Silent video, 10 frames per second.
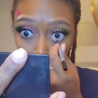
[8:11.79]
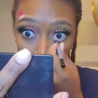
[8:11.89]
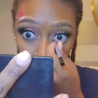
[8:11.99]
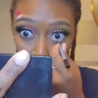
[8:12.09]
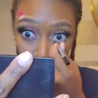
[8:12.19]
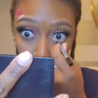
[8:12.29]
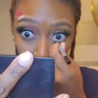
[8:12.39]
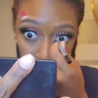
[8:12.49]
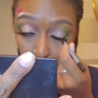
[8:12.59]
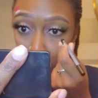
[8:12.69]
you give people
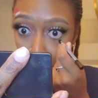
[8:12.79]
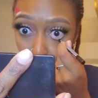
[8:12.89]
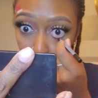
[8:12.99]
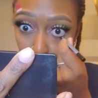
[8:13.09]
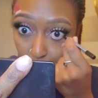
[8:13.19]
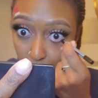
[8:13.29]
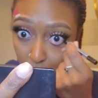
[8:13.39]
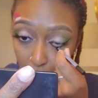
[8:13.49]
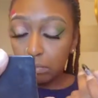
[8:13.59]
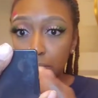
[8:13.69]
fake names when
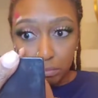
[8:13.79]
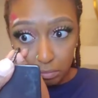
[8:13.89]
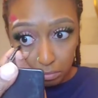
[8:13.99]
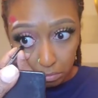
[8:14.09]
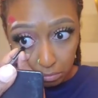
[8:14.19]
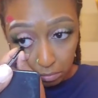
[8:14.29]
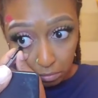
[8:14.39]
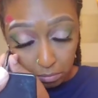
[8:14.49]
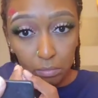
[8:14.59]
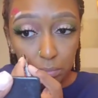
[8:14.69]
you ain't trying to talk
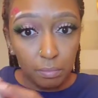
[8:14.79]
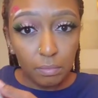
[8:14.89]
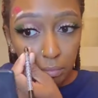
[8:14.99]
to them.